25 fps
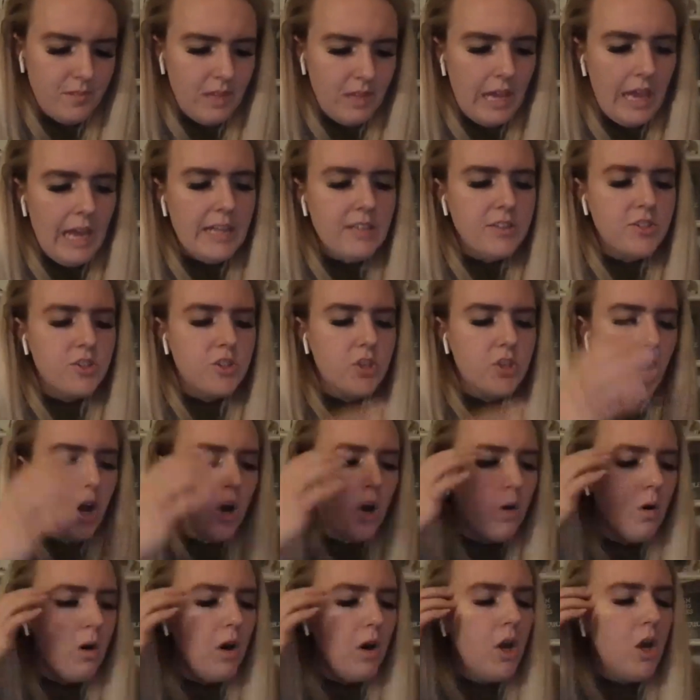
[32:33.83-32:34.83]
And
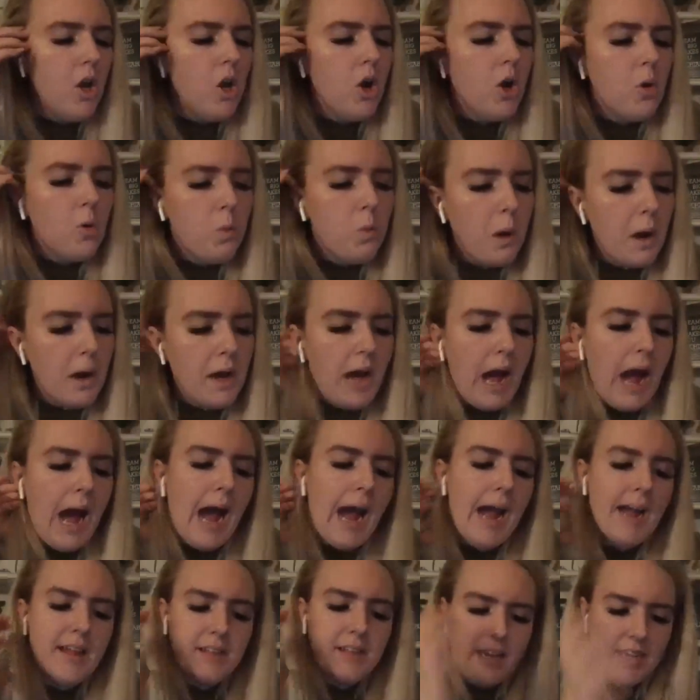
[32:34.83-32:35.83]
so what
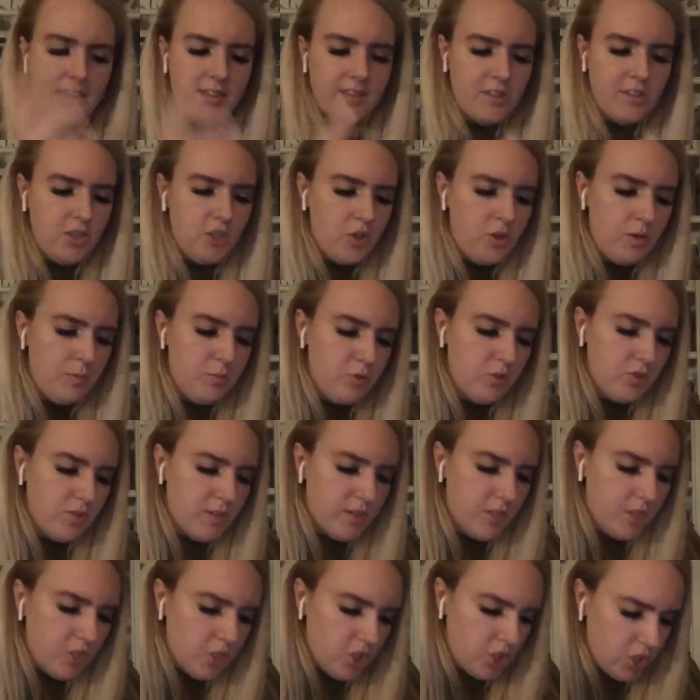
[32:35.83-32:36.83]
I like to do, I'm just
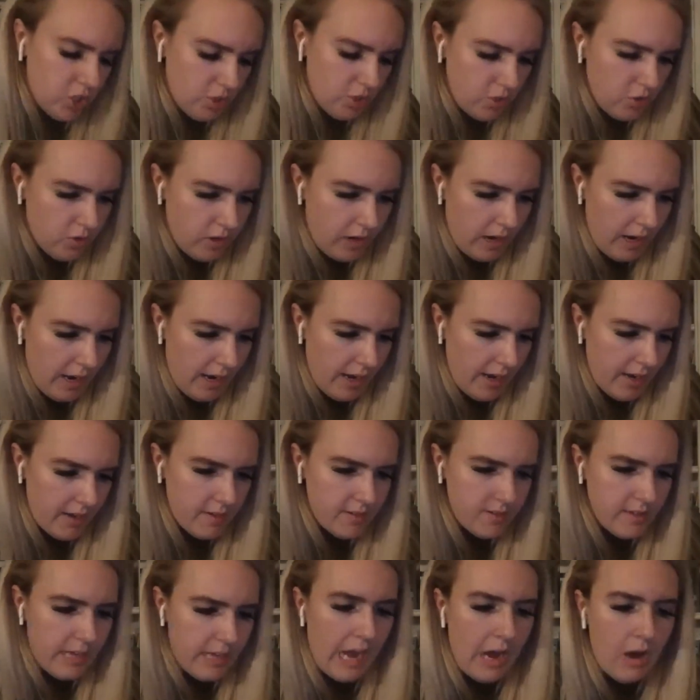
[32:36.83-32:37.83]
going to show you guys
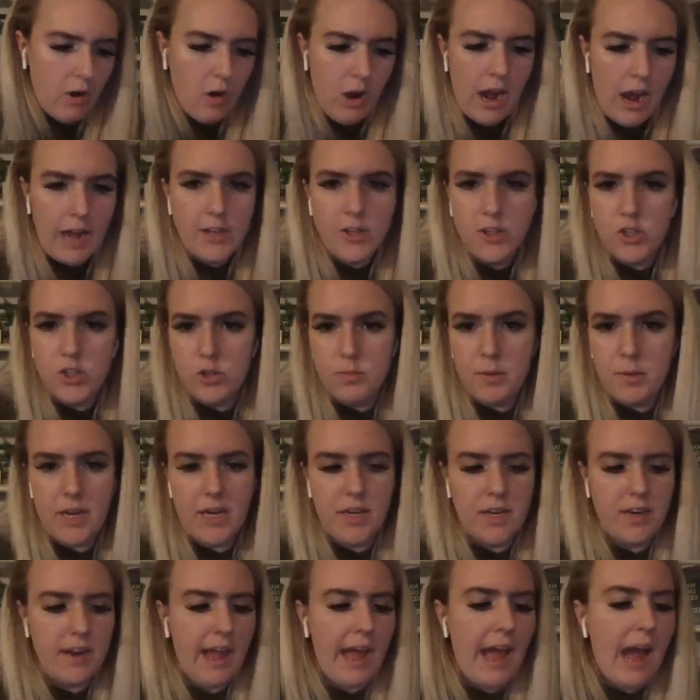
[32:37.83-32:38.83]
how I do mine
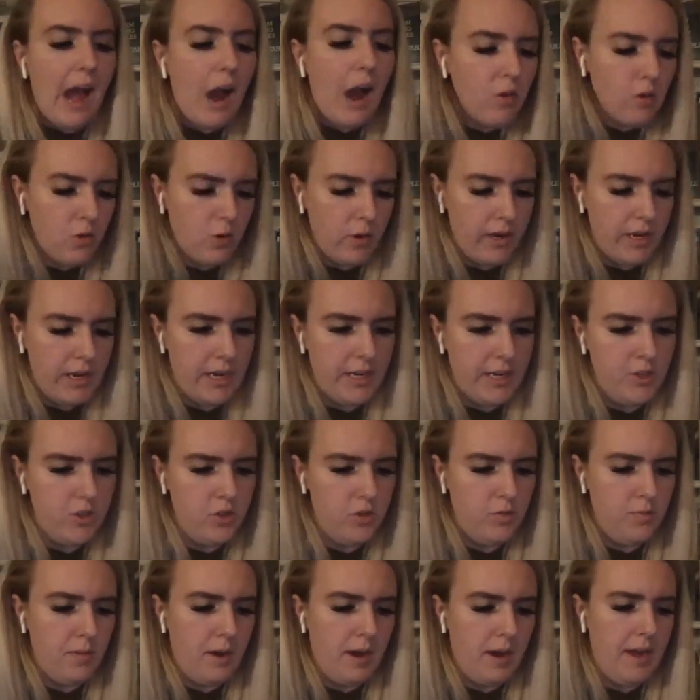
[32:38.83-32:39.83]
and how quick I do
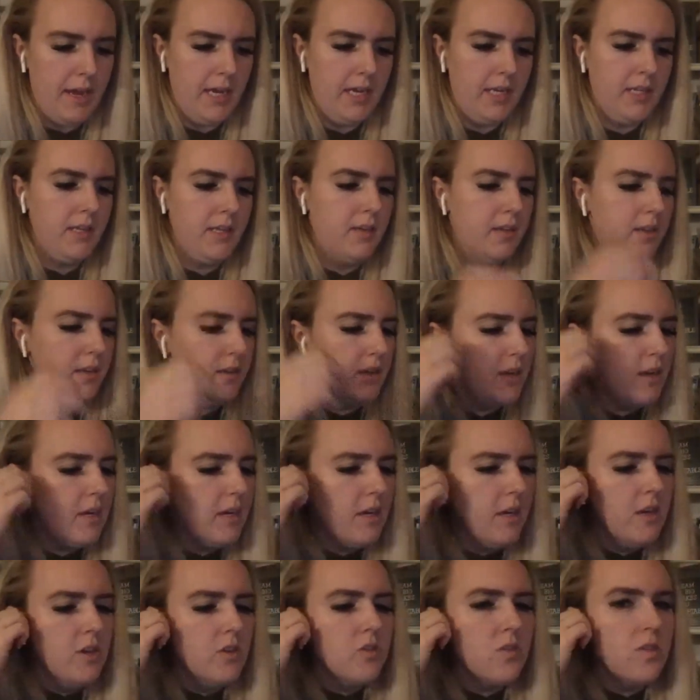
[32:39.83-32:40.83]
mine.
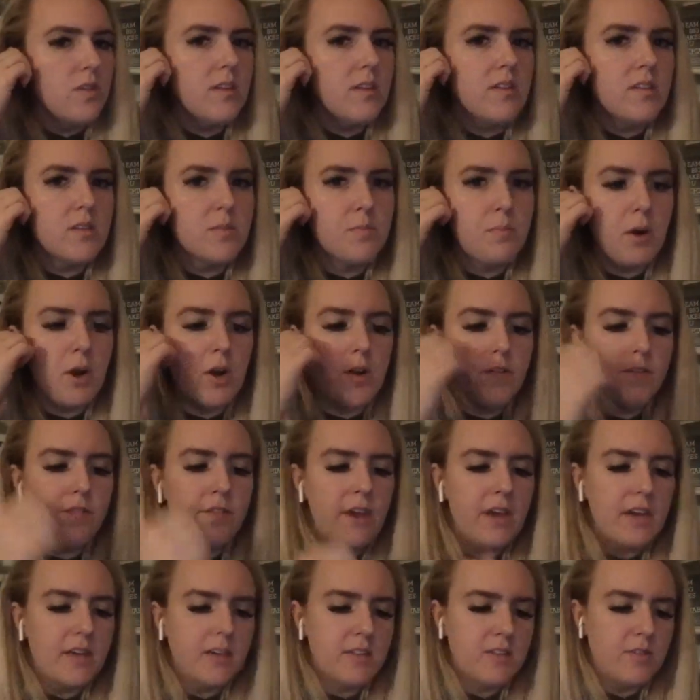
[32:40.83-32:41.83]
So this is
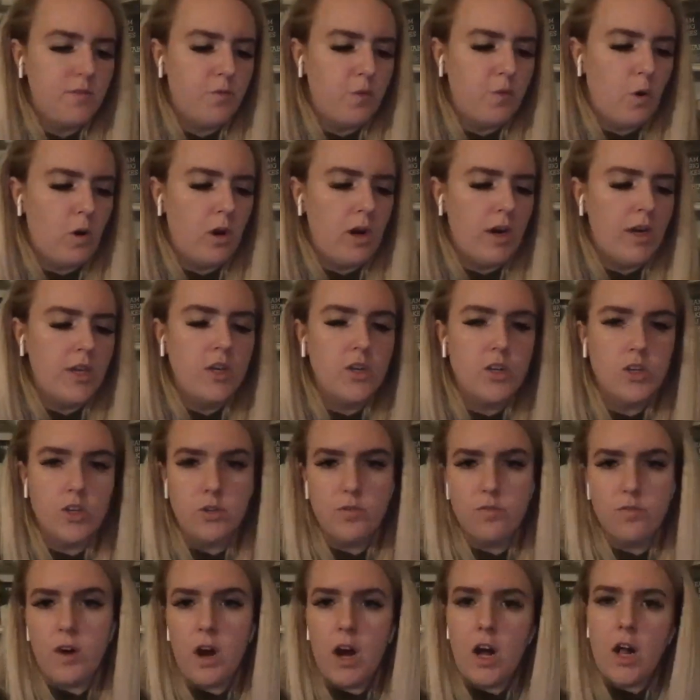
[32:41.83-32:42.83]
perfect for your new
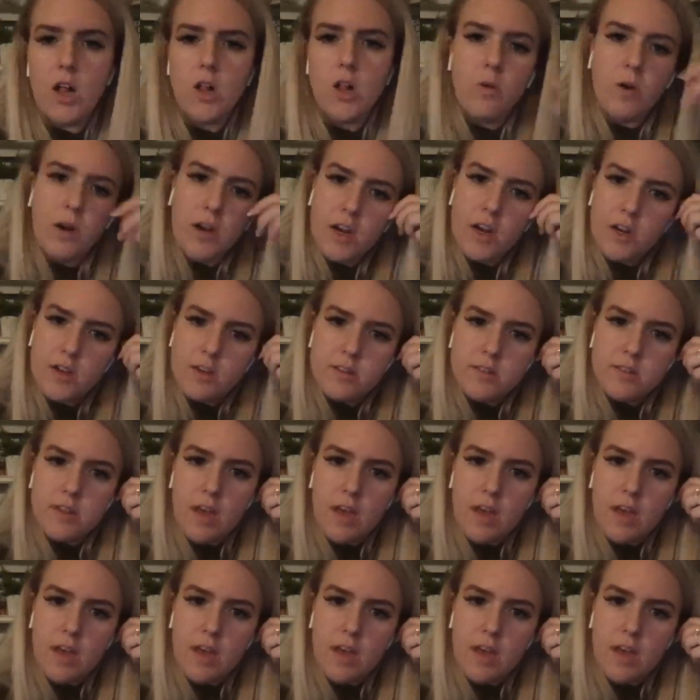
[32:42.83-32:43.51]
followers.